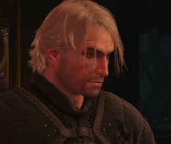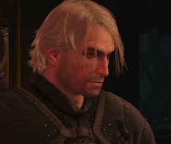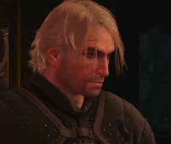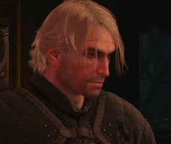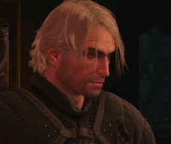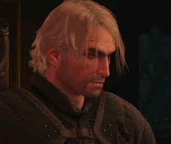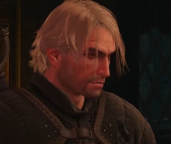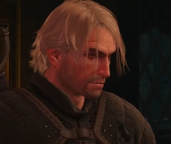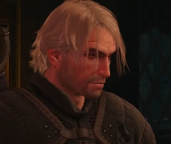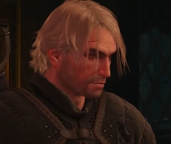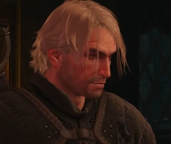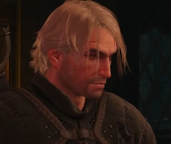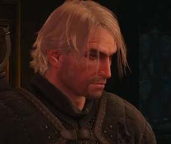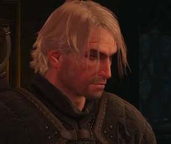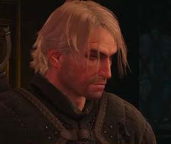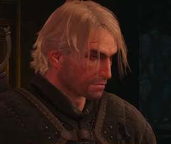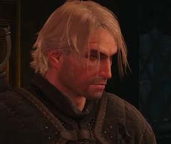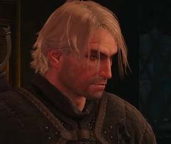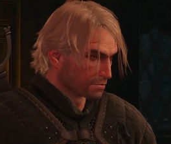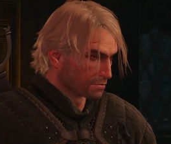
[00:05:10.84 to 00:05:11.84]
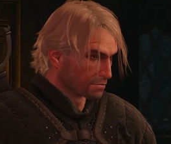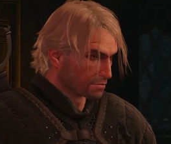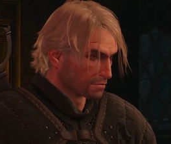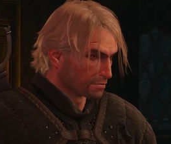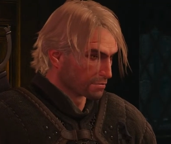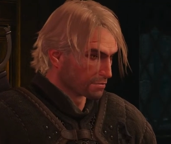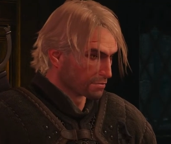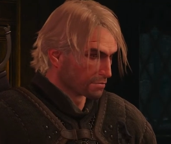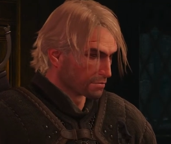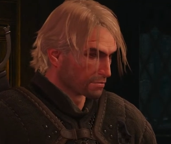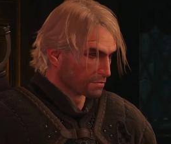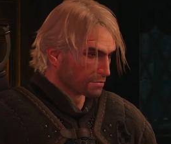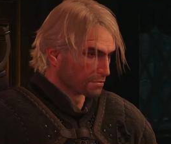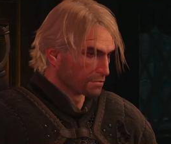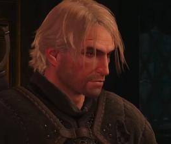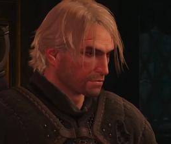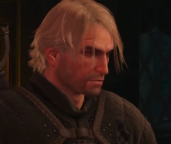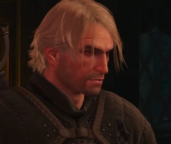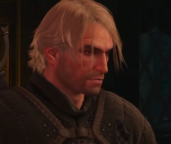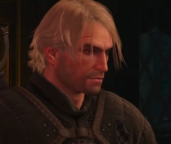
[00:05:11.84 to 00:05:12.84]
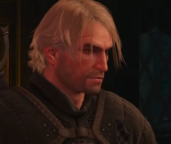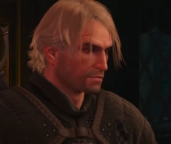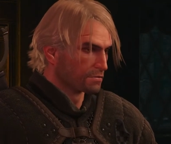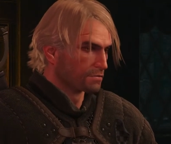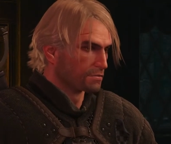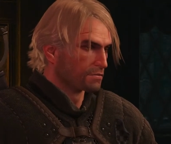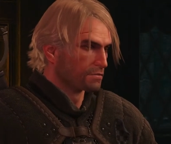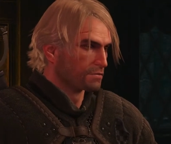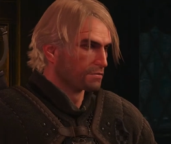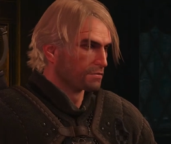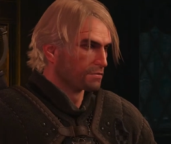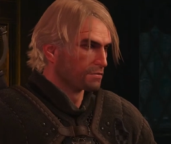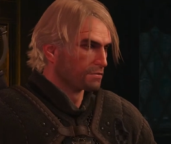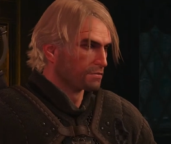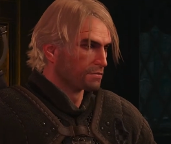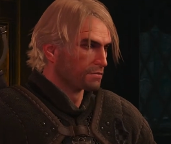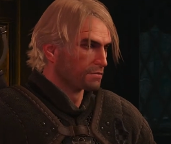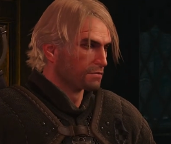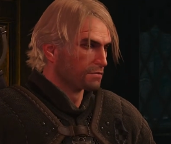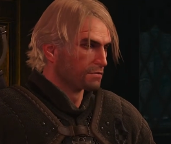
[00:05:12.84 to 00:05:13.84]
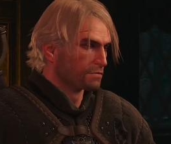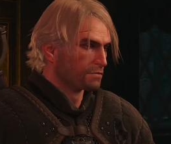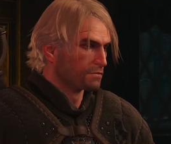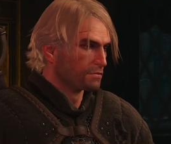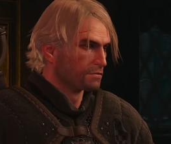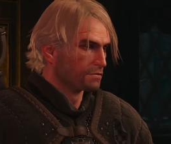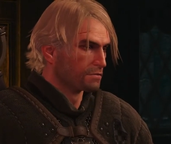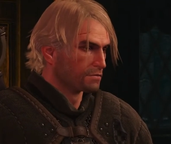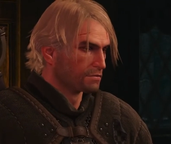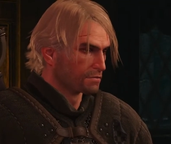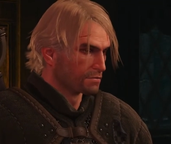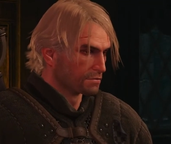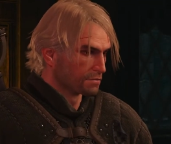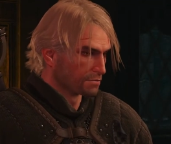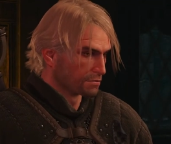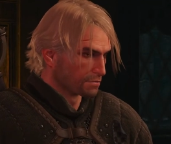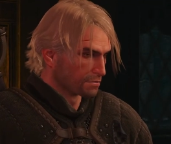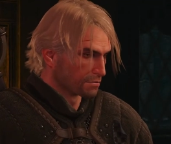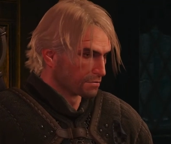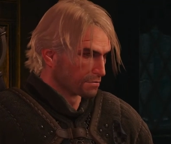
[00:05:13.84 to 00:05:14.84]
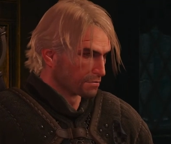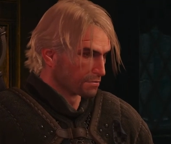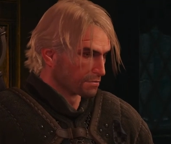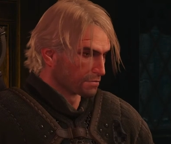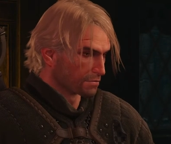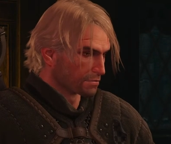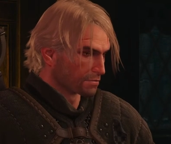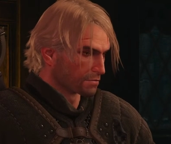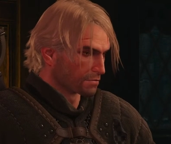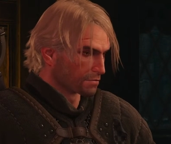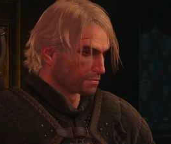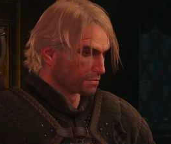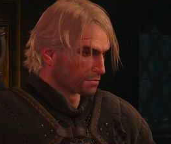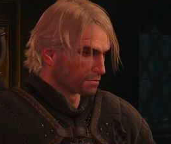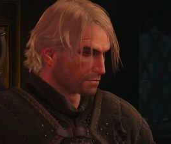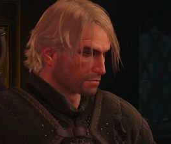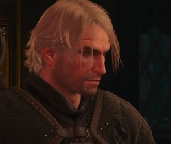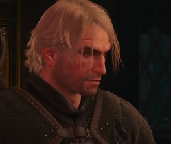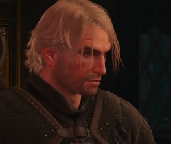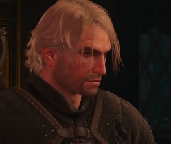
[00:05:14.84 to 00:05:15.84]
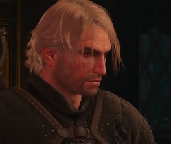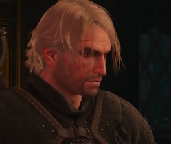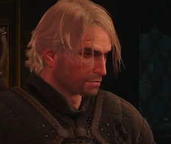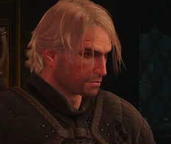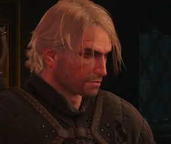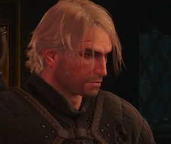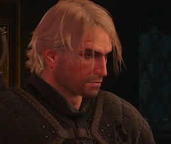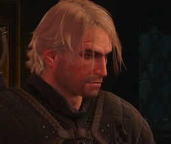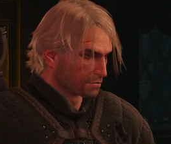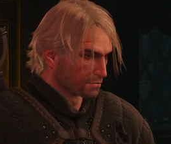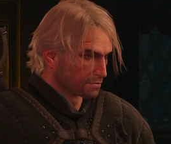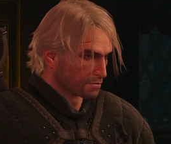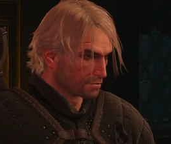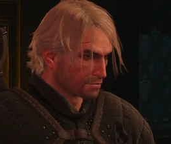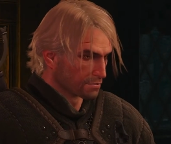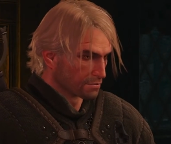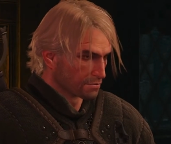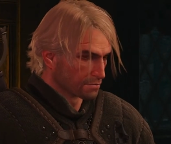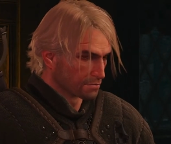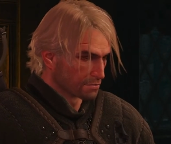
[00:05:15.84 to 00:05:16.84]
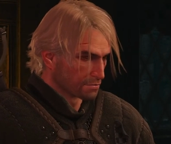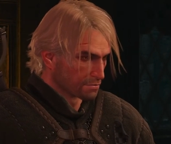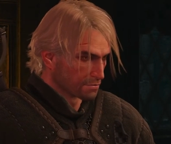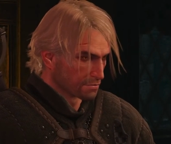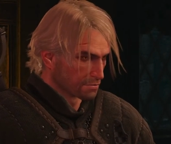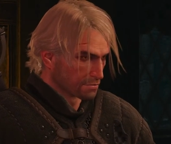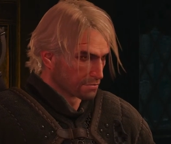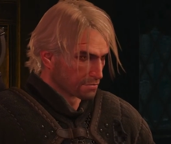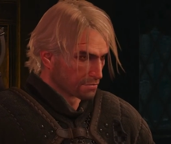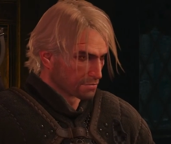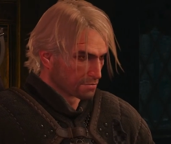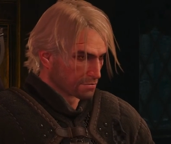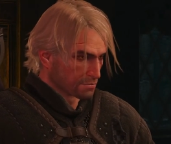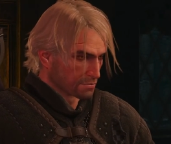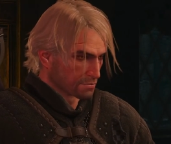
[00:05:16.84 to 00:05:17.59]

Nothing is said.